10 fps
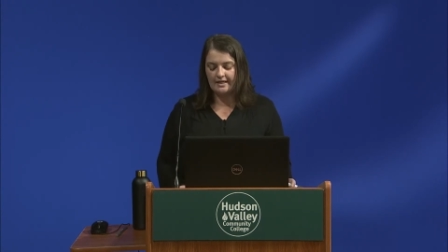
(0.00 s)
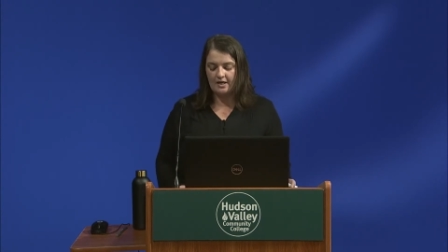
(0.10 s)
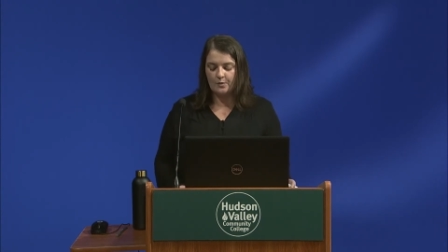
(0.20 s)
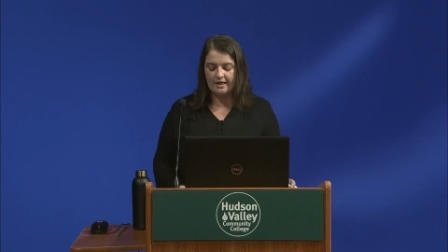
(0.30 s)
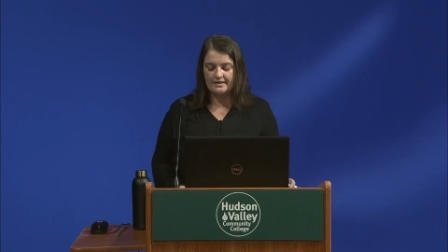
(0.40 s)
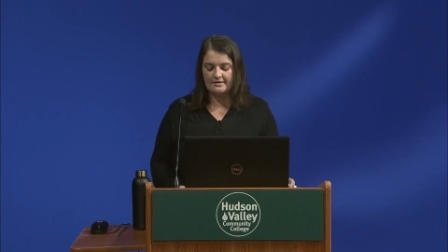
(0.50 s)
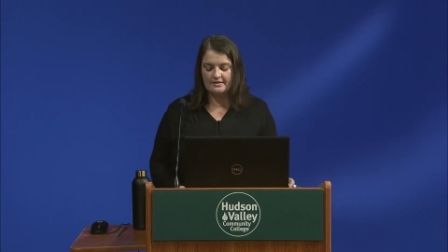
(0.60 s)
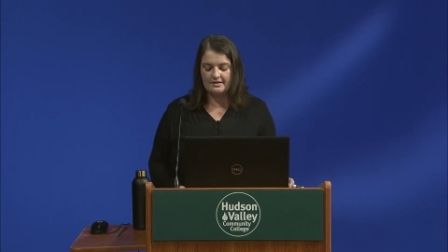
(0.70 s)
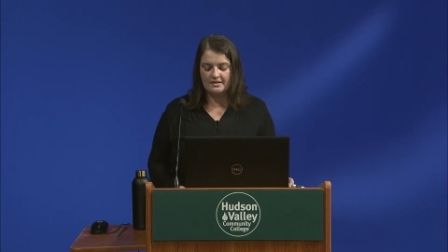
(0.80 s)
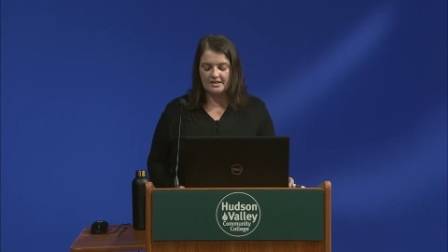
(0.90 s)
and
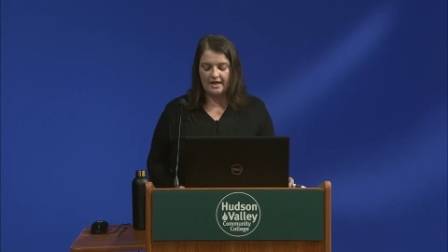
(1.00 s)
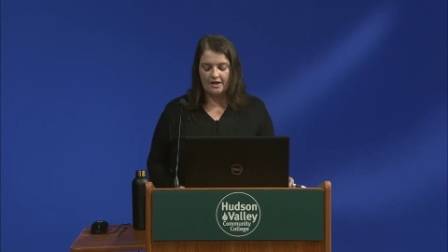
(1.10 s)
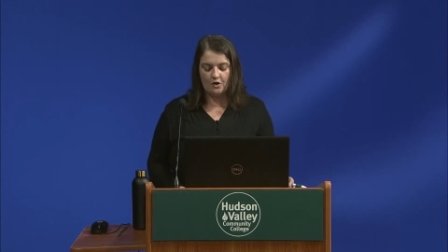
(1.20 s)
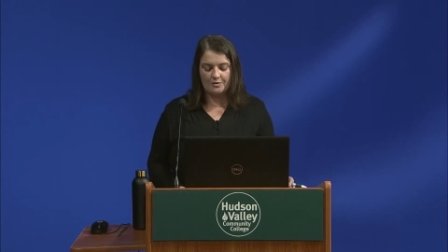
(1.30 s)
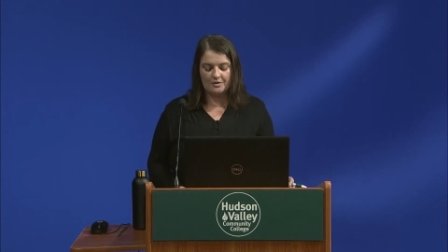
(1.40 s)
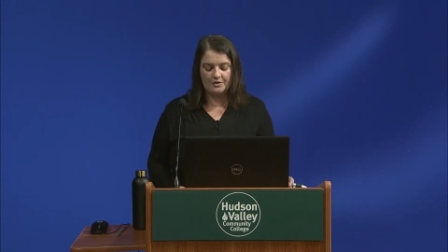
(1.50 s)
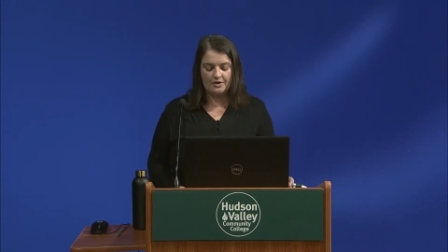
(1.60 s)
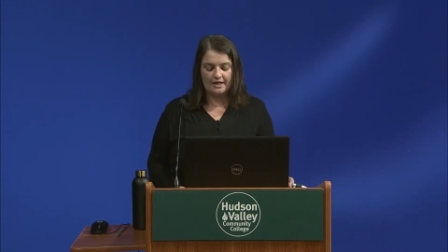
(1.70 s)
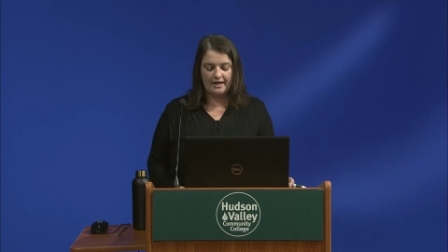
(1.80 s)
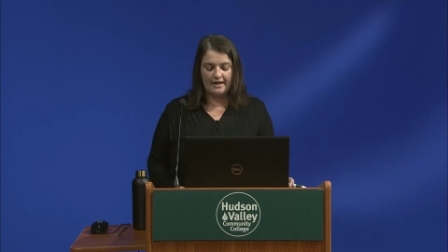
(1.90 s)
weaknesses that the tiny home
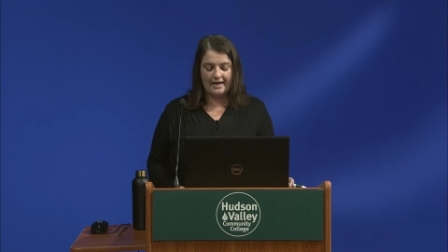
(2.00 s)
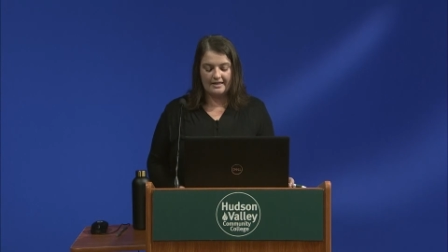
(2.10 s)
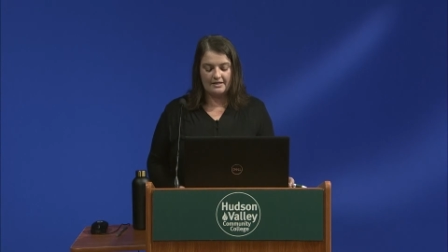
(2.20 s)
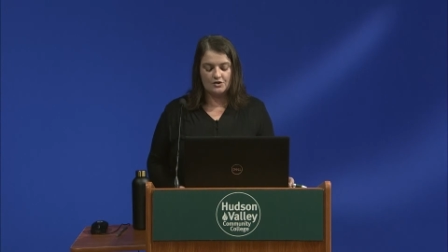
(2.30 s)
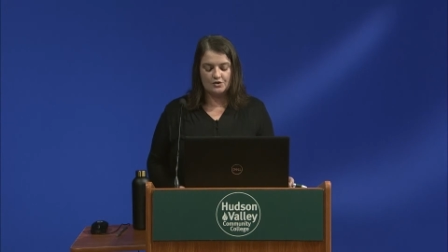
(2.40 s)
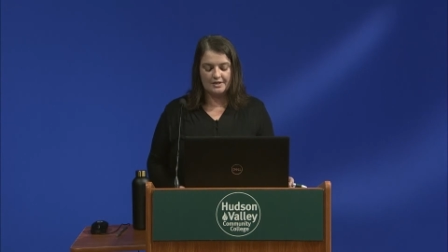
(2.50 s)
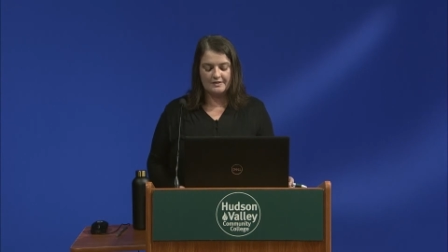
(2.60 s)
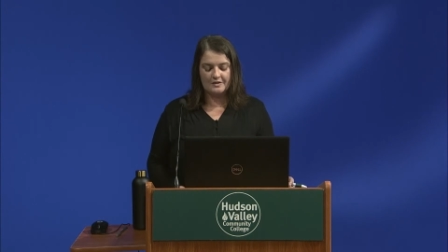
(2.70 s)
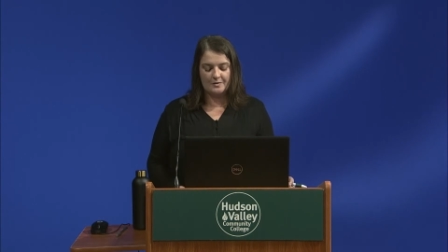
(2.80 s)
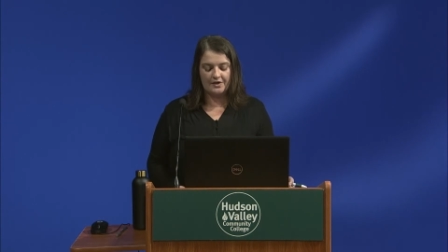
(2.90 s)
community and industry is
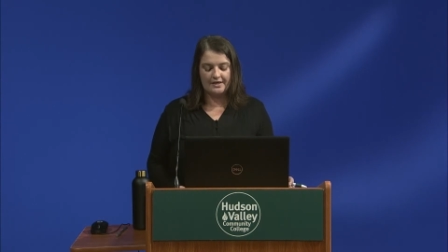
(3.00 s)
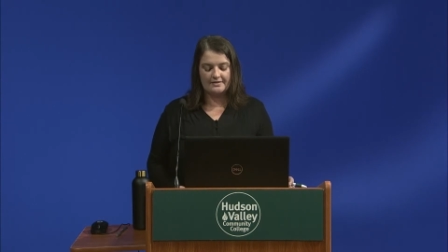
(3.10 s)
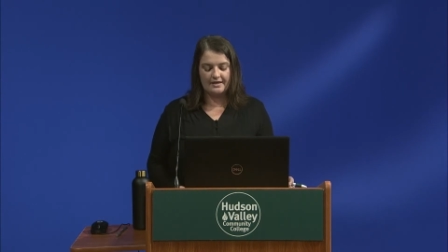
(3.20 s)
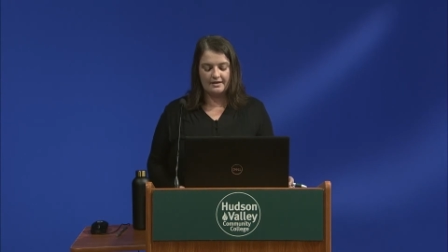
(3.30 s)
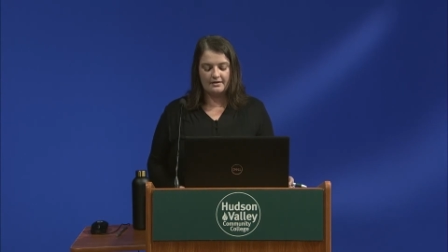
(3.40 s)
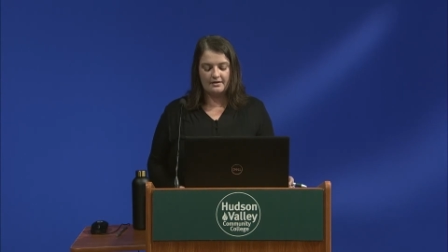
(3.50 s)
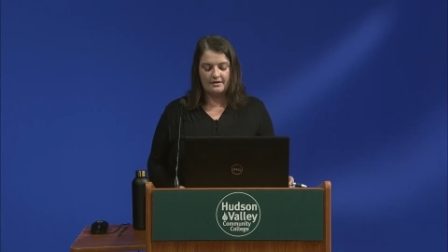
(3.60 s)
experiencing,